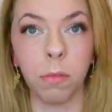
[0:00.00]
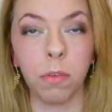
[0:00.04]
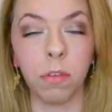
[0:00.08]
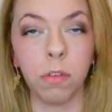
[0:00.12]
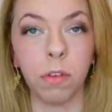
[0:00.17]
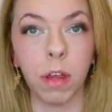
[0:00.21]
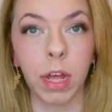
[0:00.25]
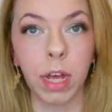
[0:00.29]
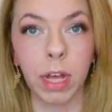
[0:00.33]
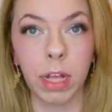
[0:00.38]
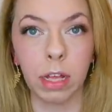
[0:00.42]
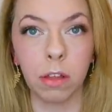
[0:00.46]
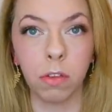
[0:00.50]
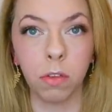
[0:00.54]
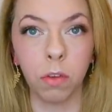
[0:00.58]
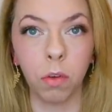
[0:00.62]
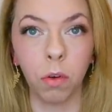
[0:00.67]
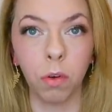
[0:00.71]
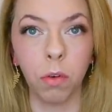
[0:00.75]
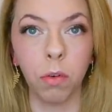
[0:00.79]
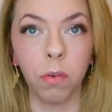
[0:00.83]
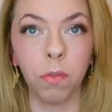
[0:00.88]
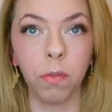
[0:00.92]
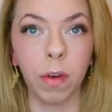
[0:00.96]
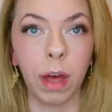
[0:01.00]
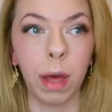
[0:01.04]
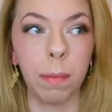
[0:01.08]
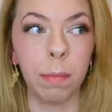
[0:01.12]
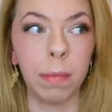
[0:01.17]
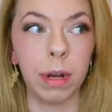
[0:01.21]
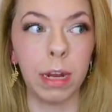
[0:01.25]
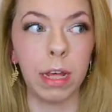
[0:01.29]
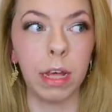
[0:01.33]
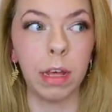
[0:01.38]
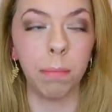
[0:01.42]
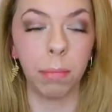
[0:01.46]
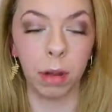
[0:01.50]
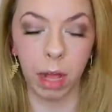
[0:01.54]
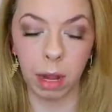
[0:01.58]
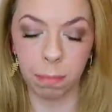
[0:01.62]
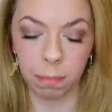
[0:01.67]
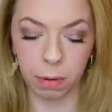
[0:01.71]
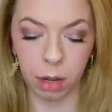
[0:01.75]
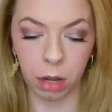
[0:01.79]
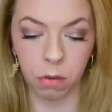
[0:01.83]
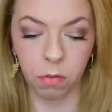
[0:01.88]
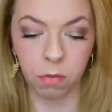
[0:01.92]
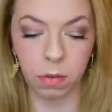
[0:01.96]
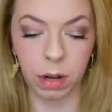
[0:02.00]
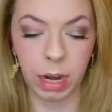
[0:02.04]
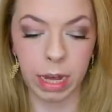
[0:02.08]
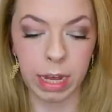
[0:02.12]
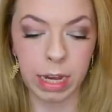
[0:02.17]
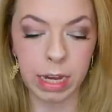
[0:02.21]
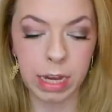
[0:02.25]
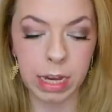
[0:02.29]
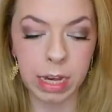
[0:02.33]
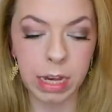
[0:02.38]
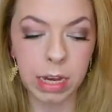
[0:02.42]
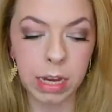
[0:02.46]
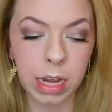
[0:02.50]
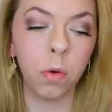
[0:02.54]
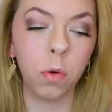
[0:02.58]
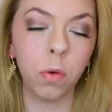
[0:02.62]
Most likely it's not your family, like blood related.